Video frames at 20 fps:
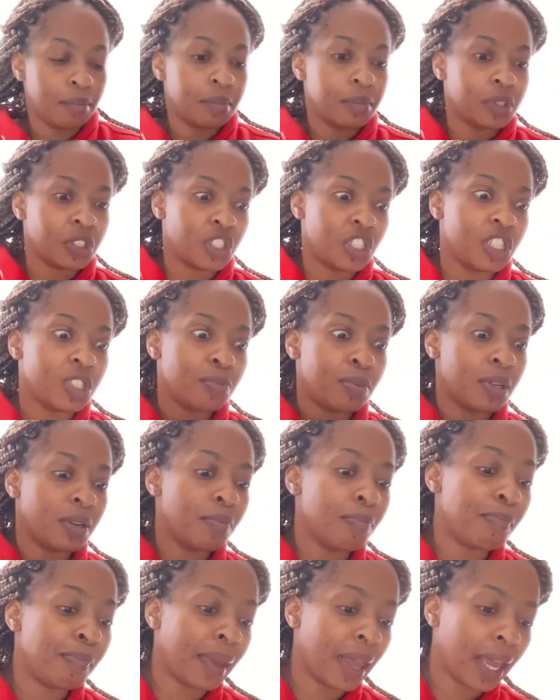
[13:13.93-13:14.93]
She's been
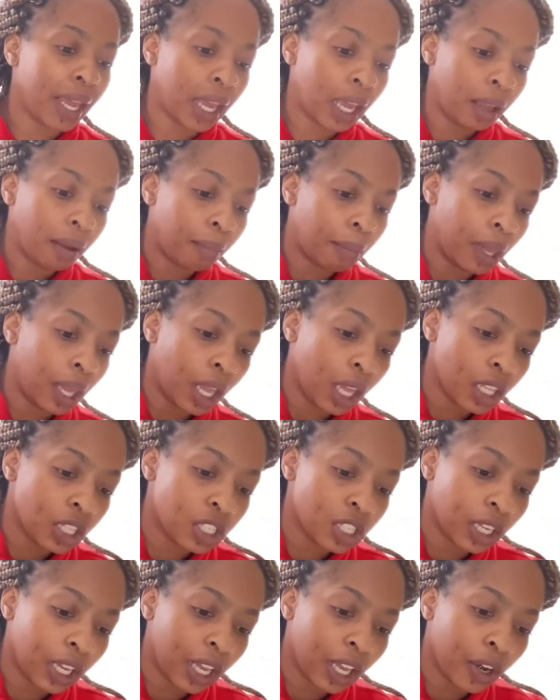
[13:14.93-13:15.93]
begging me
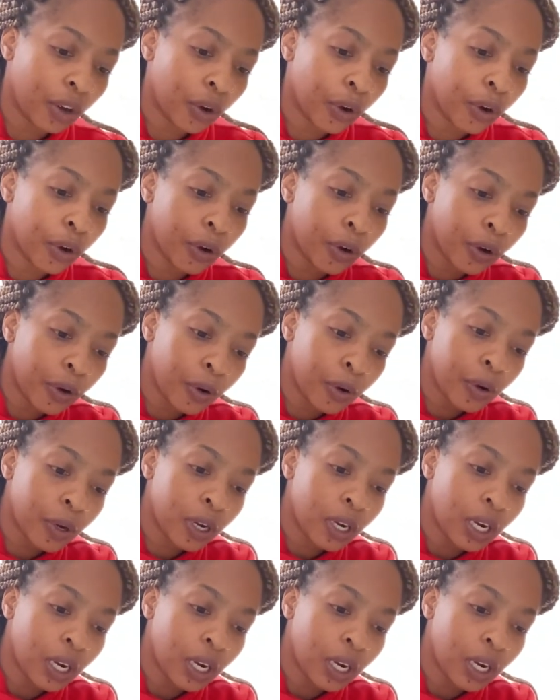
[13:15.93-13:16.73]
to get her